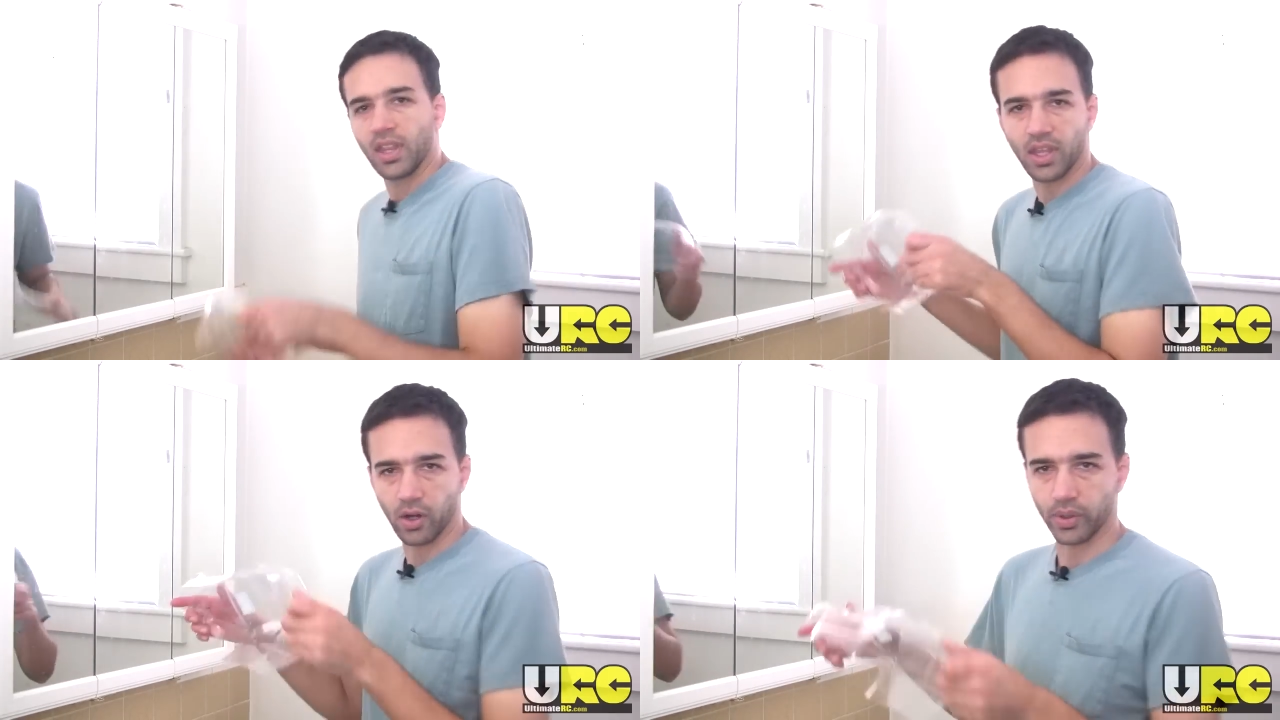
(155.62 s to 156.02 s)

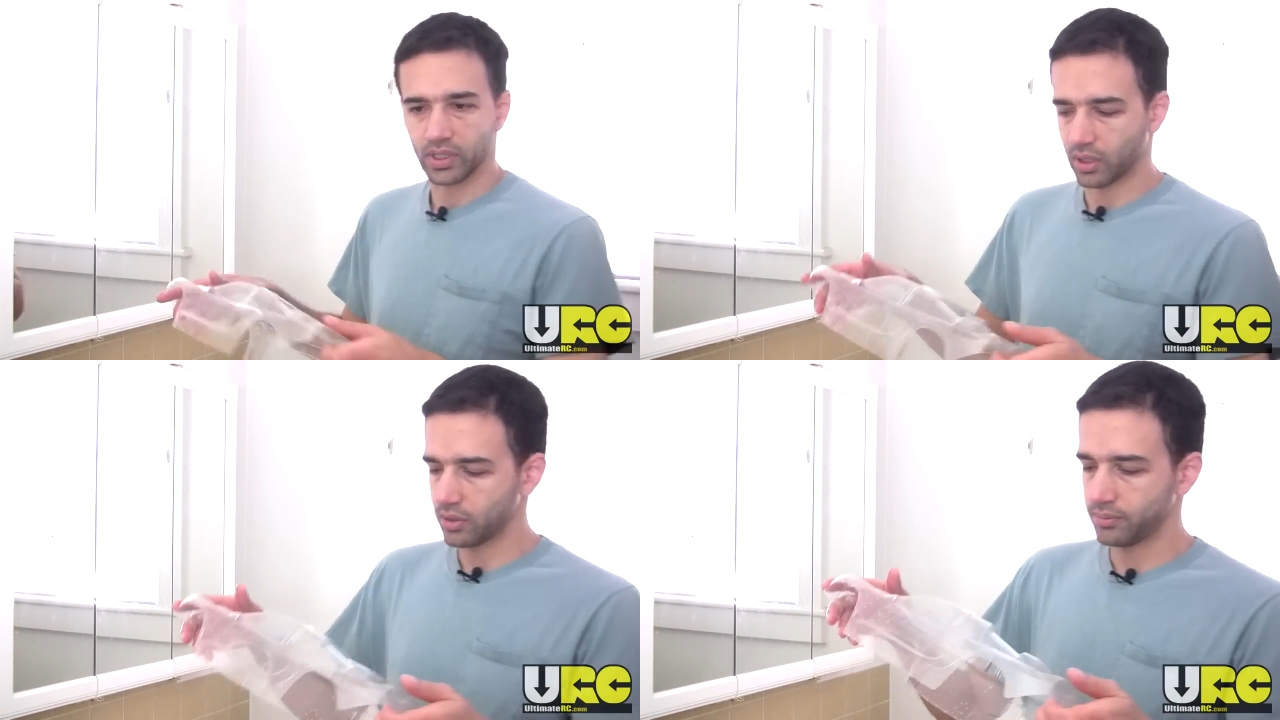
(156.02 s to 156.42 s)
There we
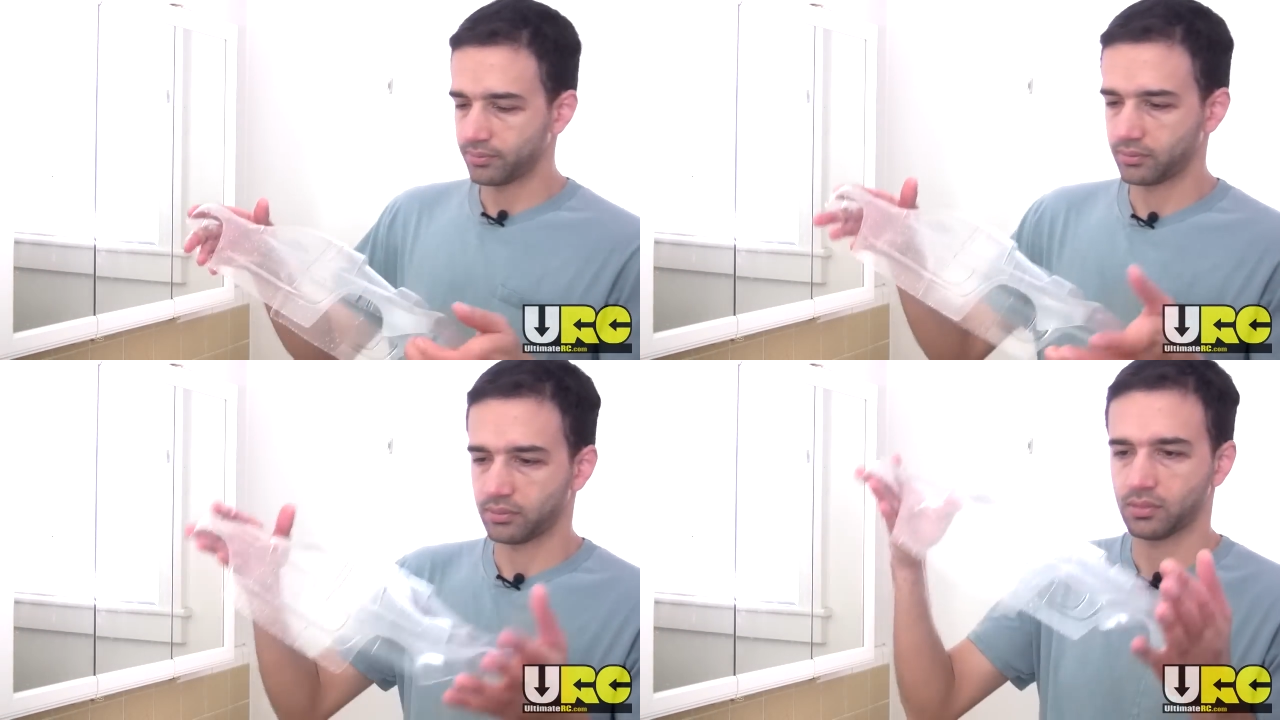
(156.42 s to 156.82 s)
go,
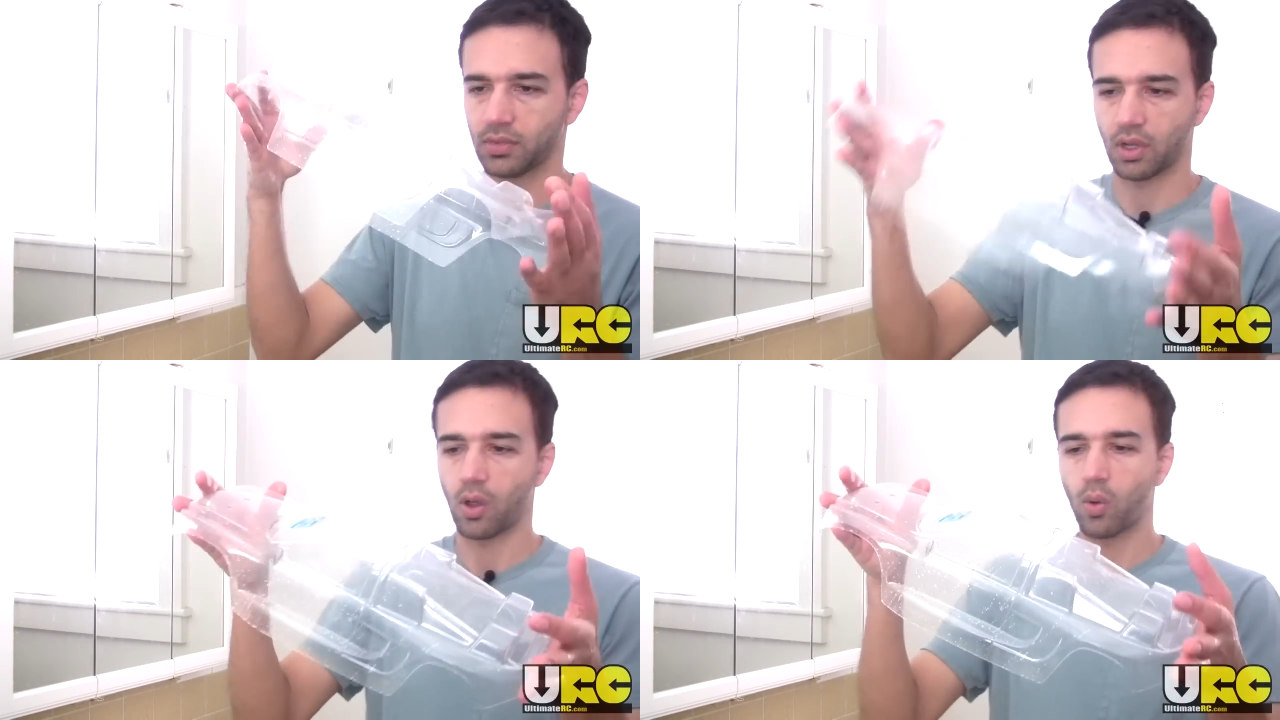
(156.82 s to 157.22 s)

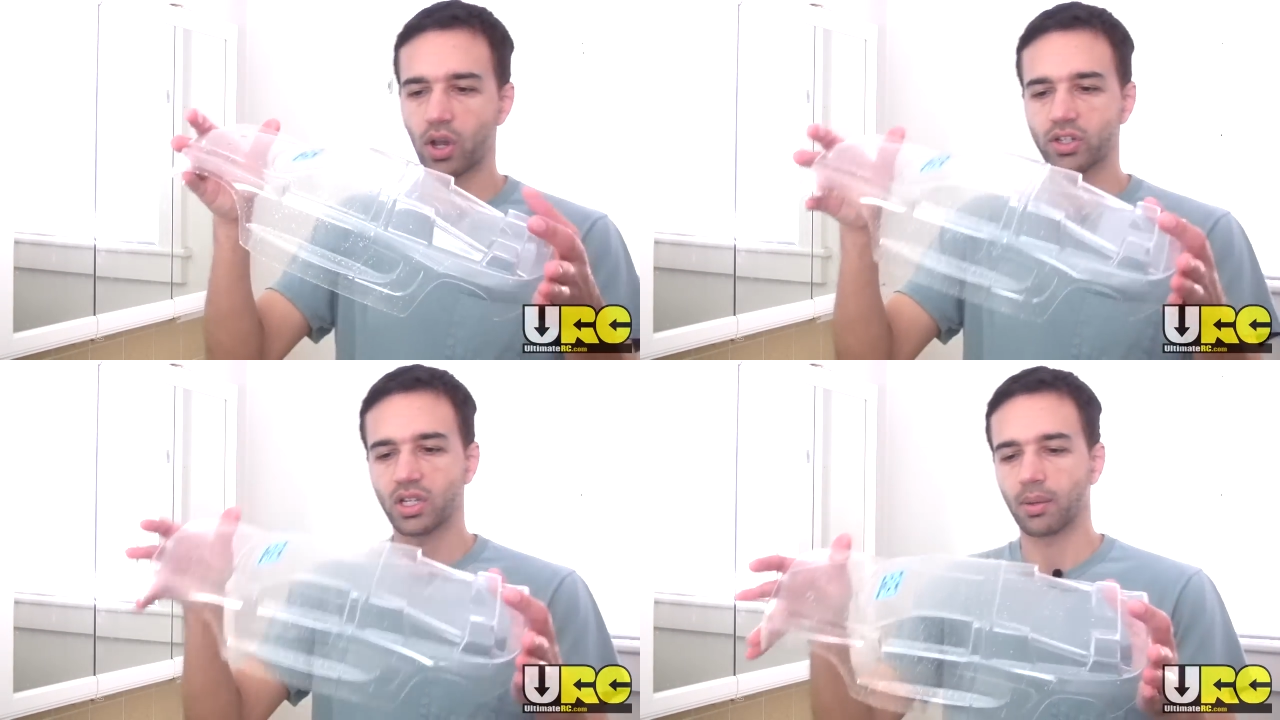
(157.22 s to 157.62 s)
all
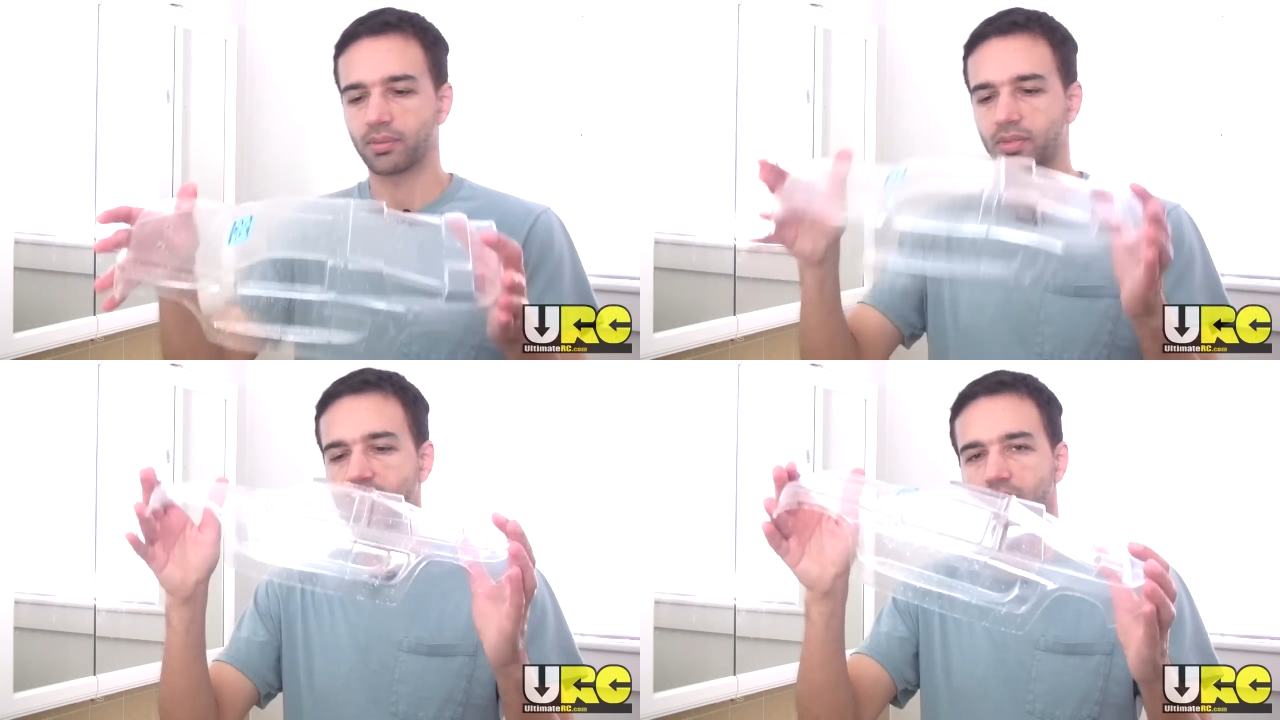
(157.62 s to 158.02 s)
washed
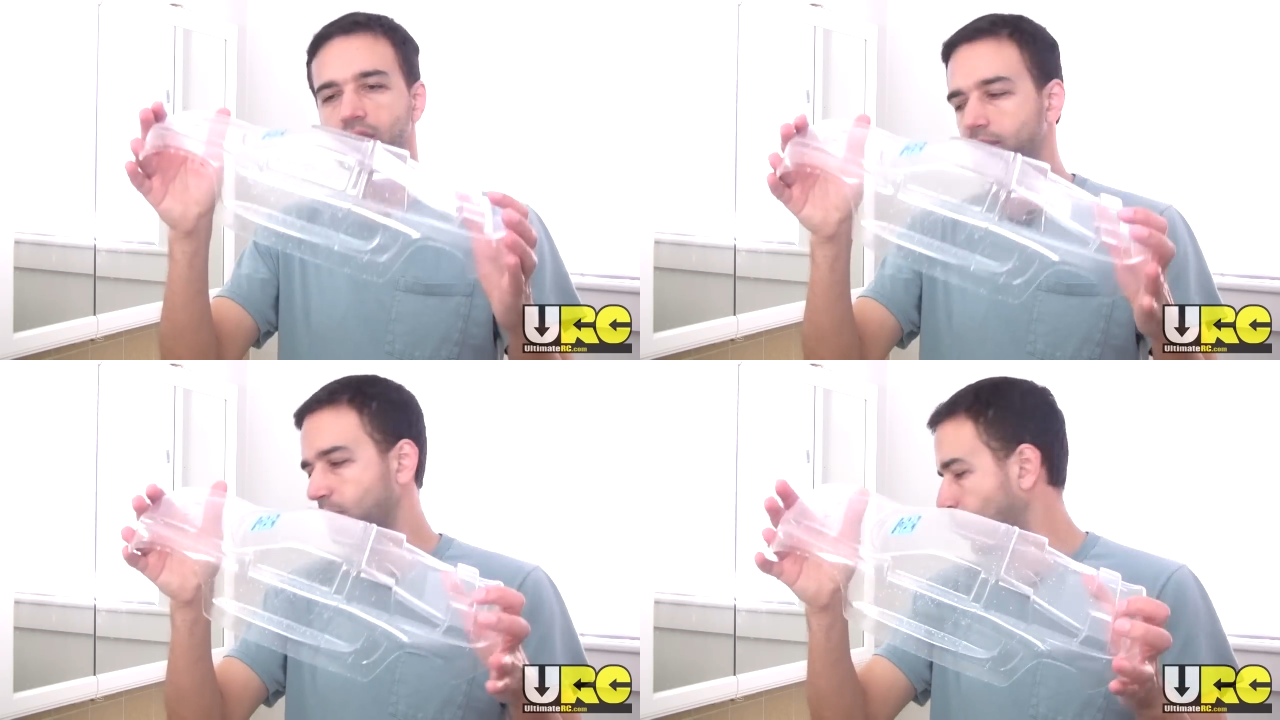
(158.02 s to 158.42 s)
up, still a
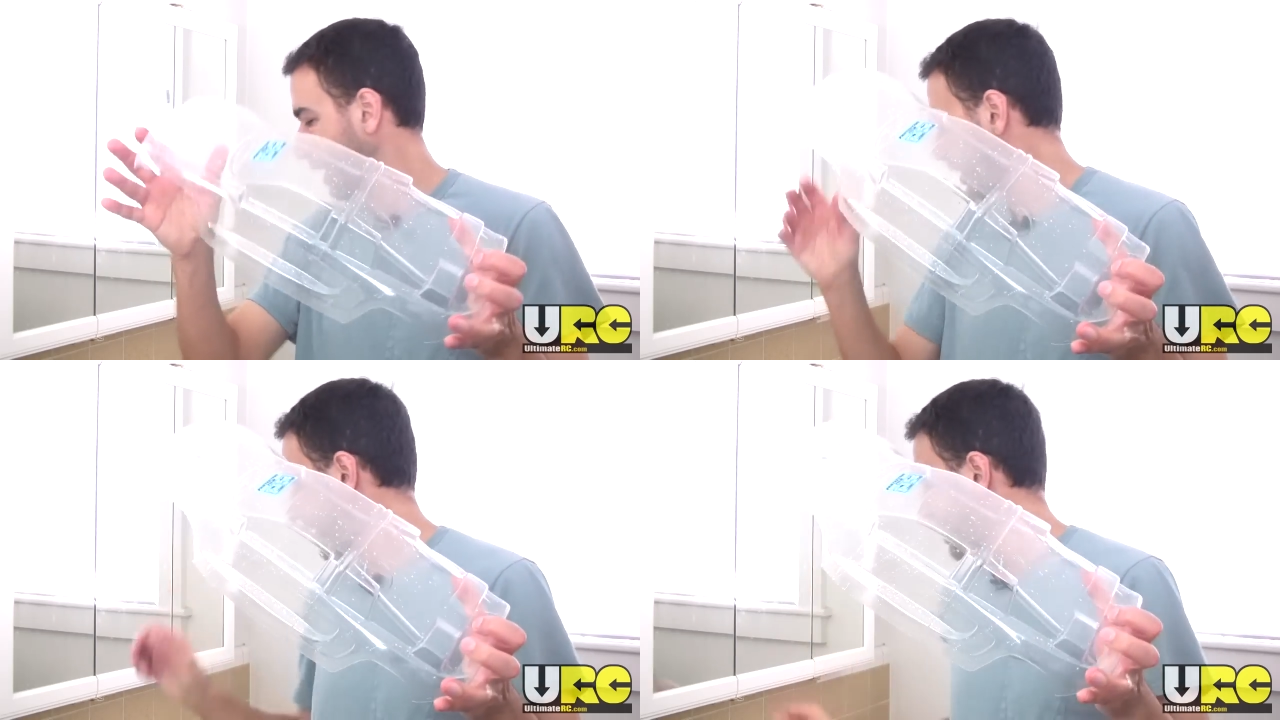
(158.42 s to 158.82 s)
little bit
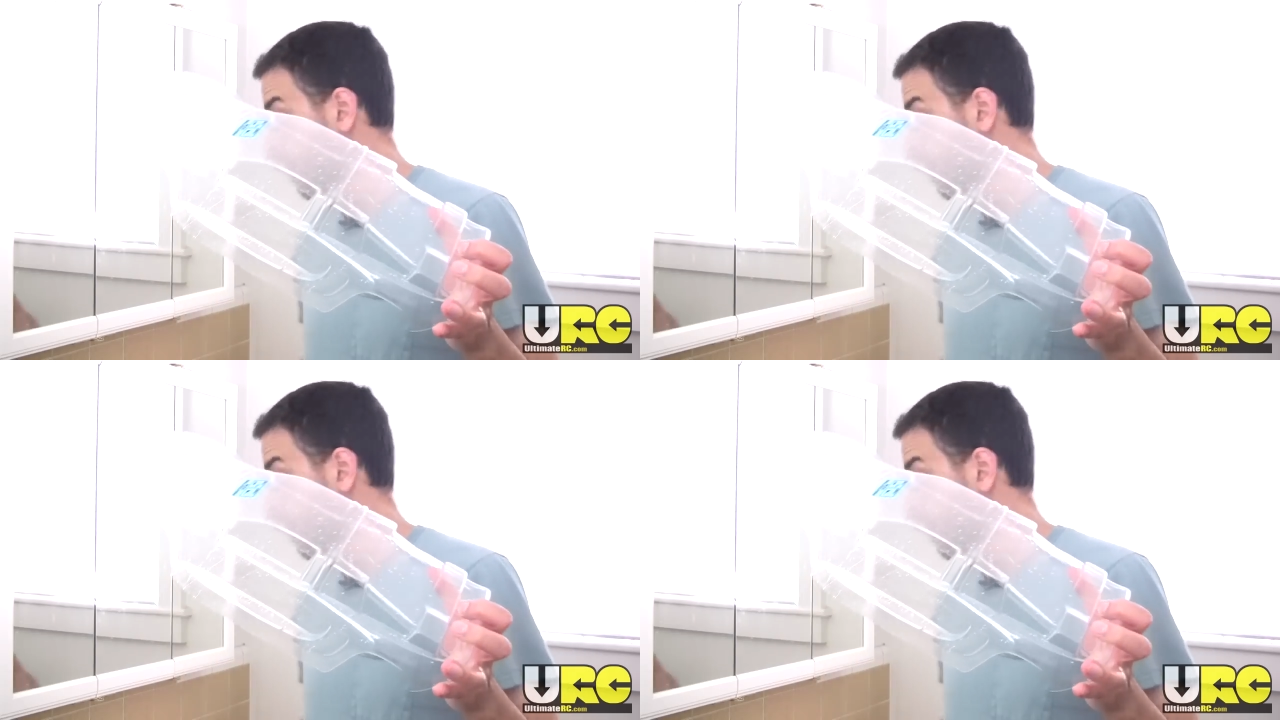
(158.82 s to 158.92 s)
wet.